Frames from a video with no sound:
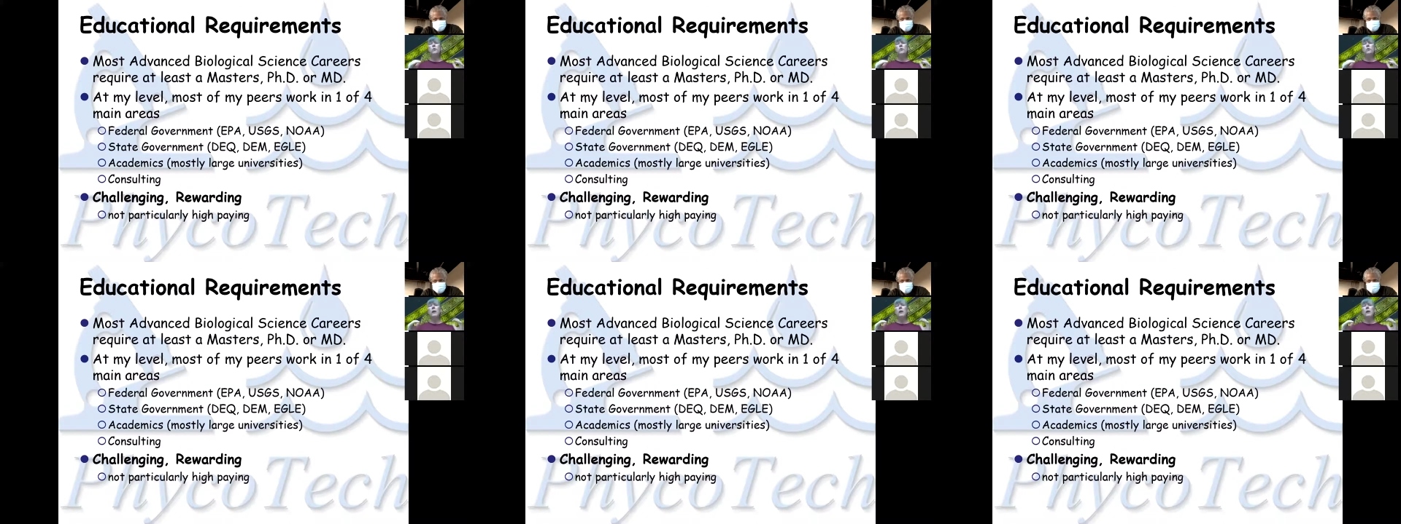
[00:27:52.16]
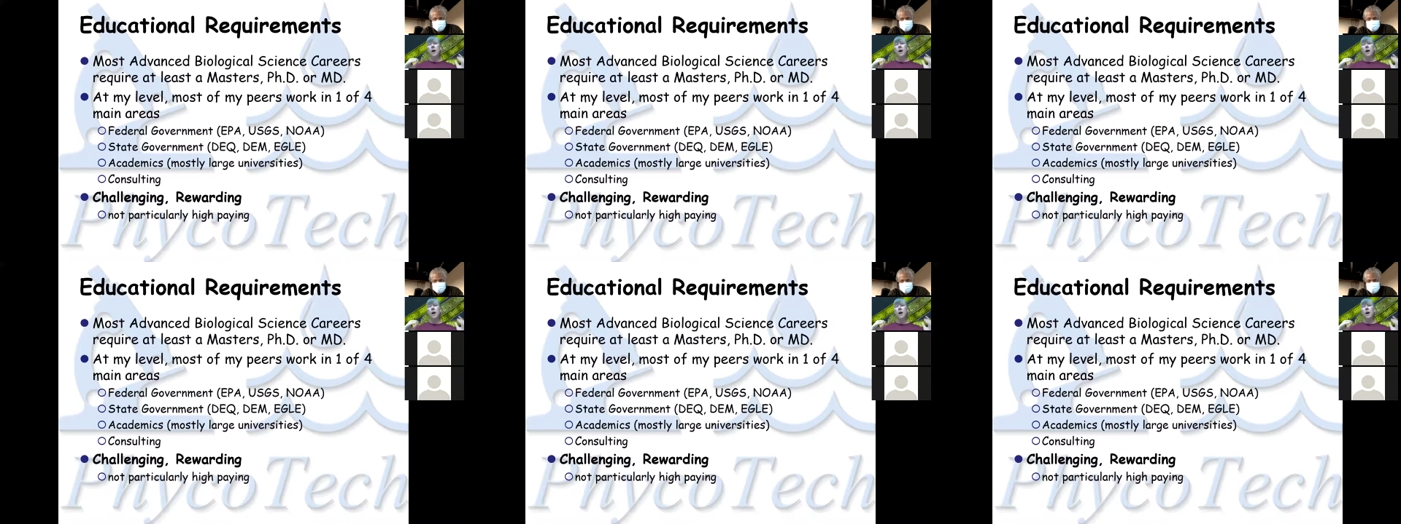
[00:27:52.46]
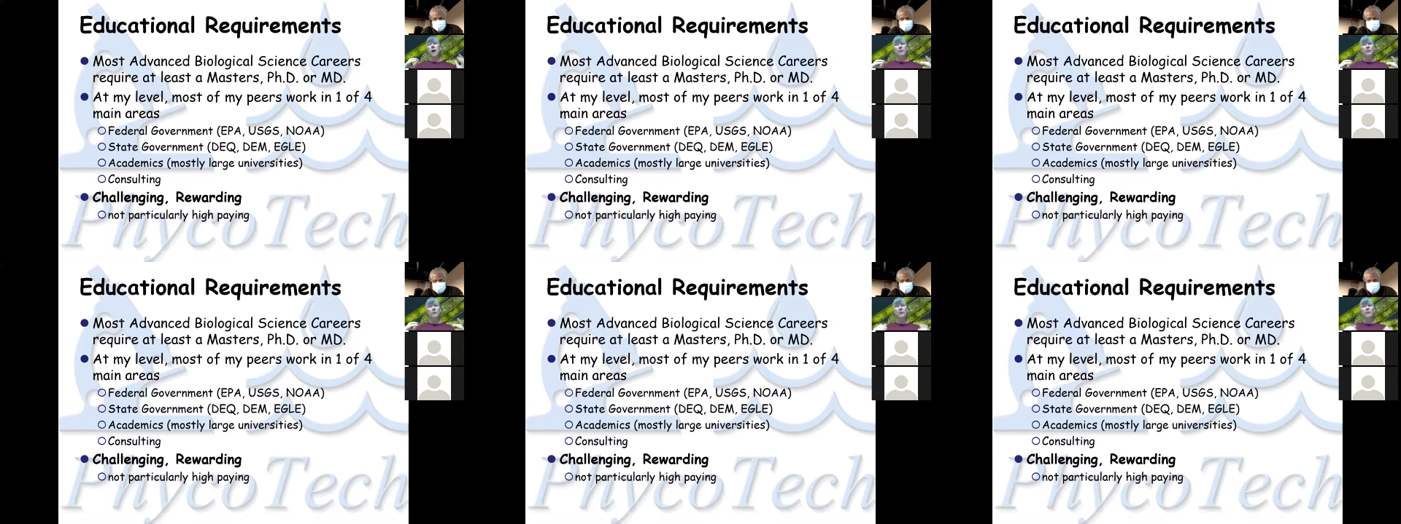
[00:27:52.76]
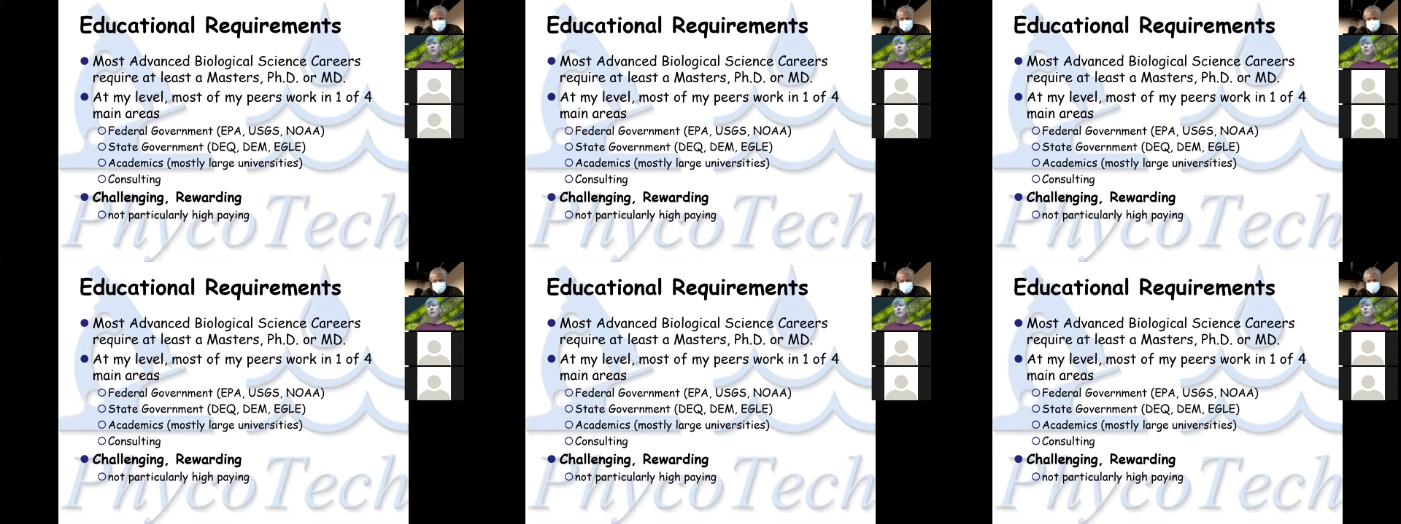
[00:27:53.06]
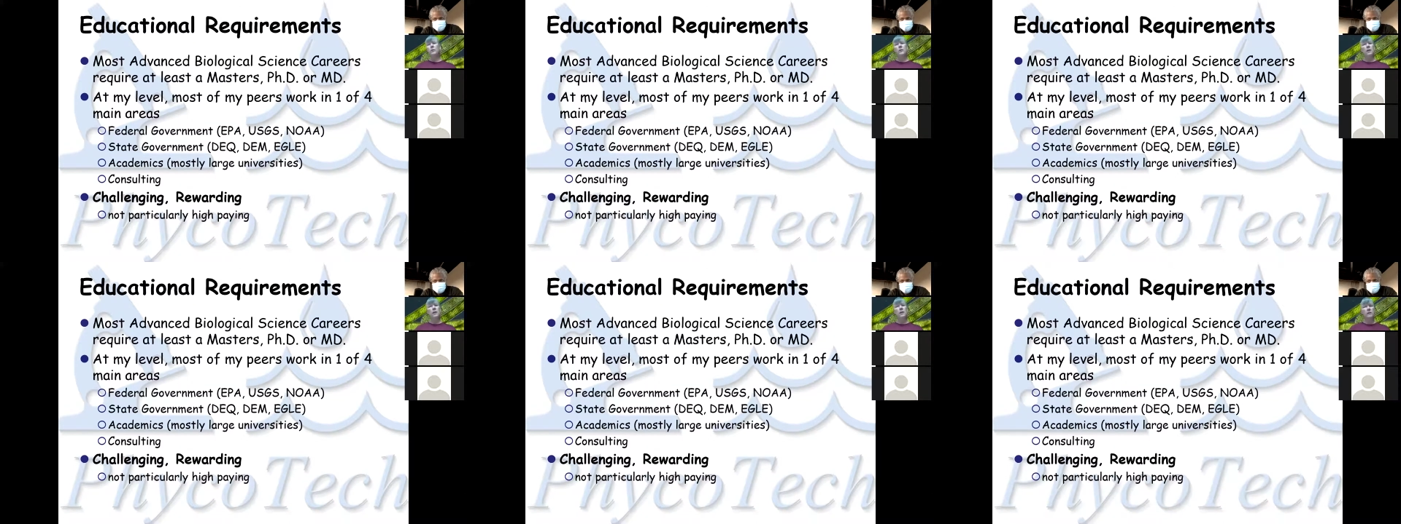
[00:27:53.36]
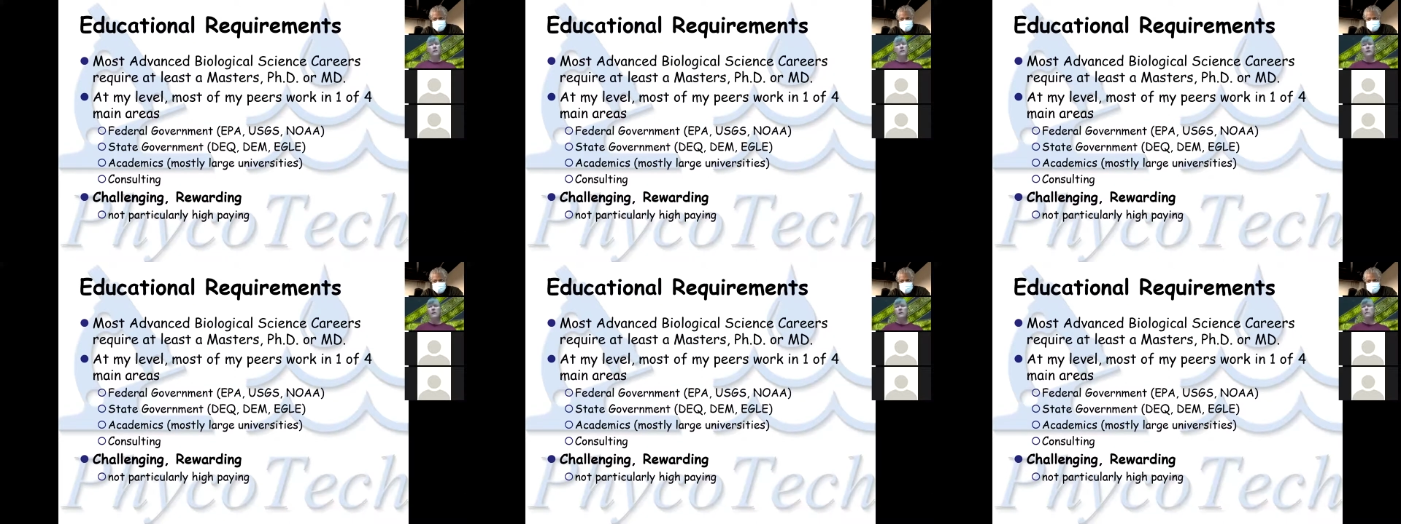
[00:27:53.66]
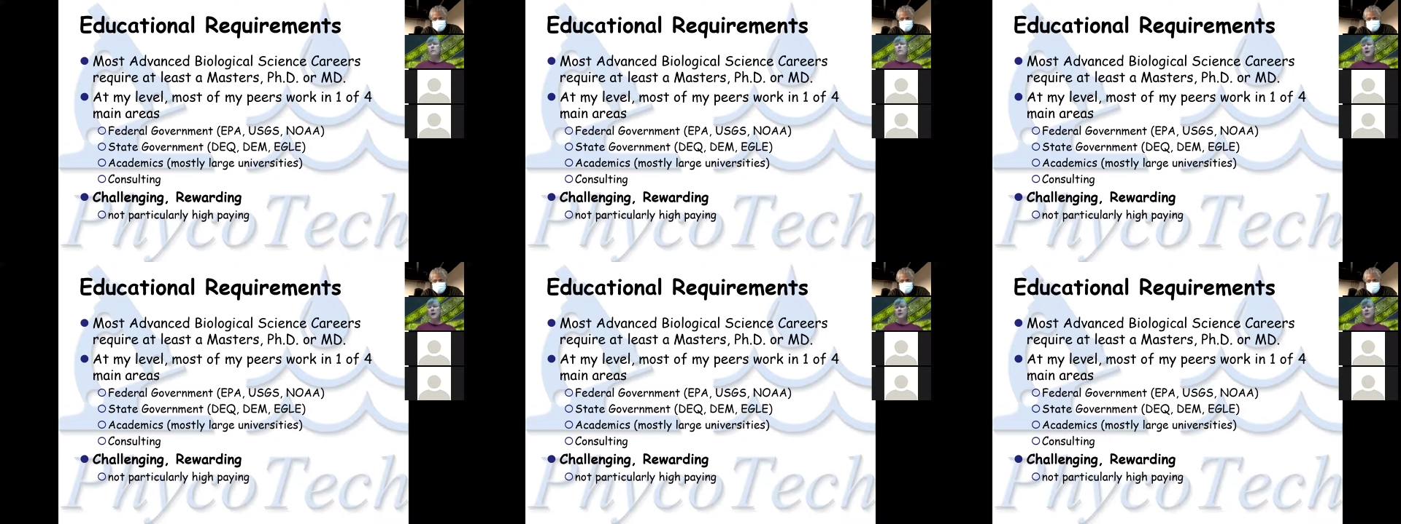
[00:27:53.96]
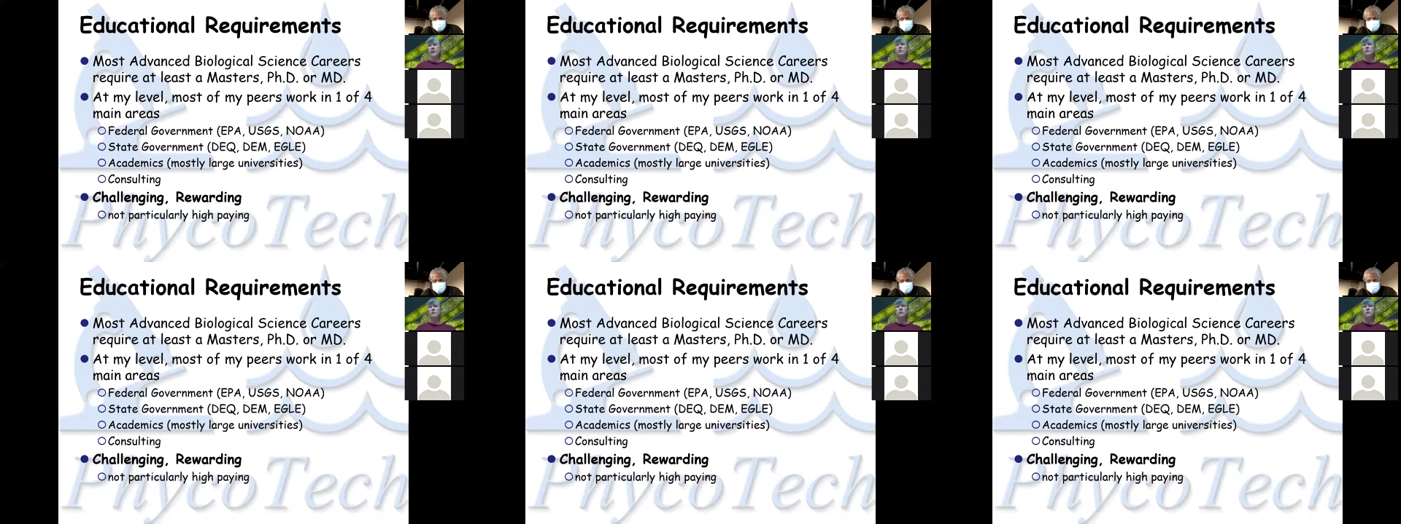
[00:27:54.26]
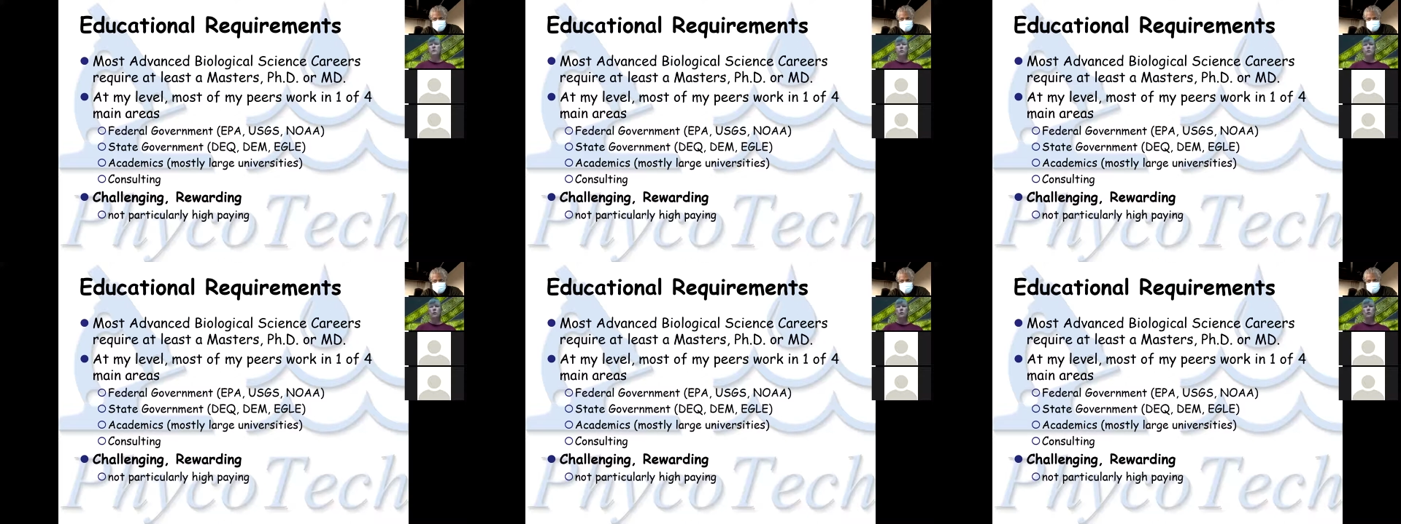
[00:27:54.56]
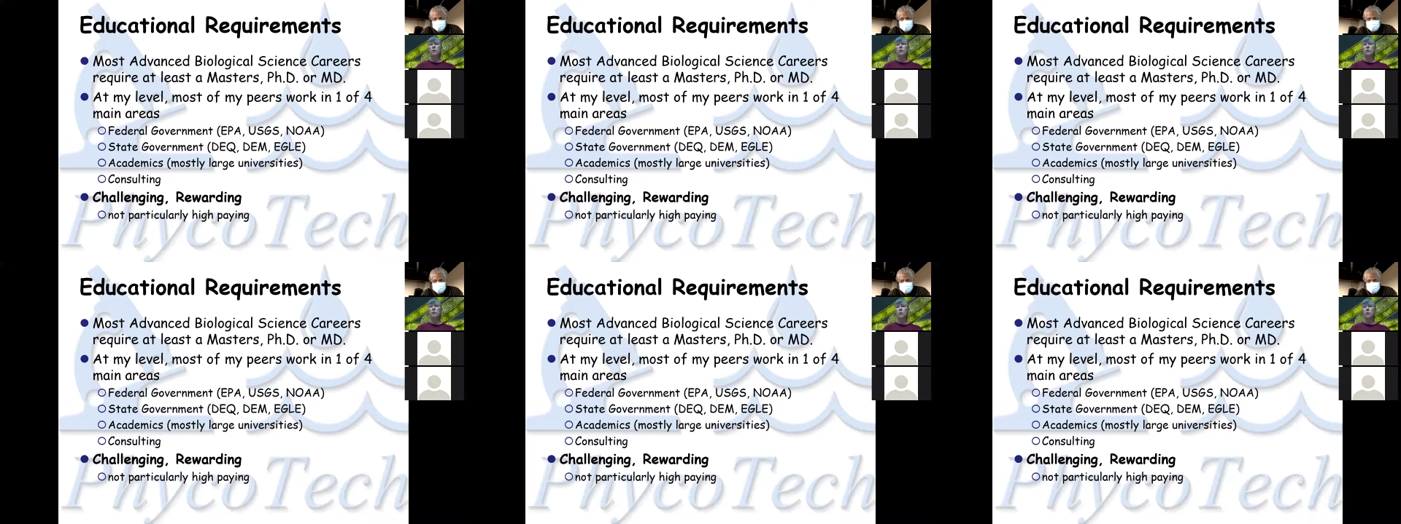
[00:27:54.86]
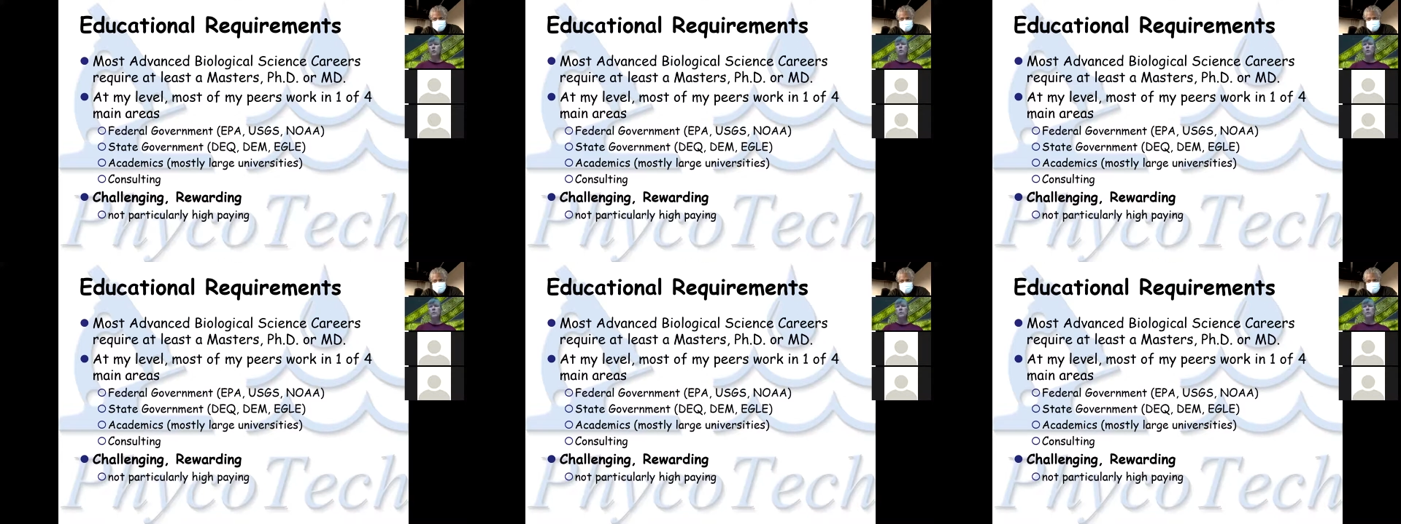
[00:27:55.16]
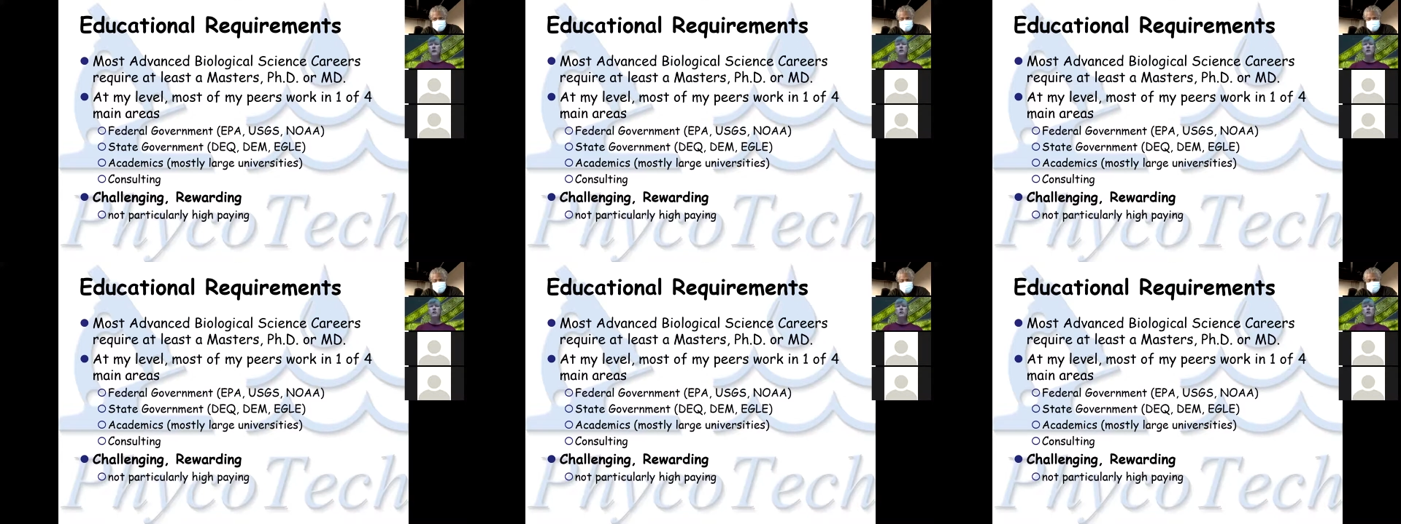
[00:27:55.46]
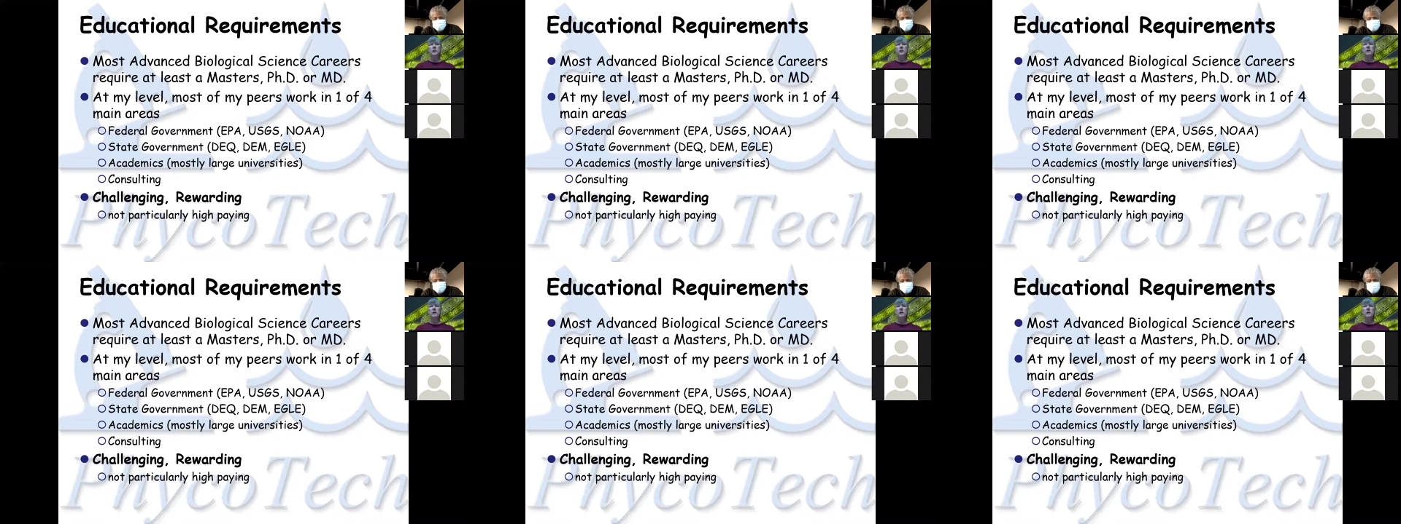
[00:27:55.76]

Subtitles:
No face is visible, so there are no lips to read.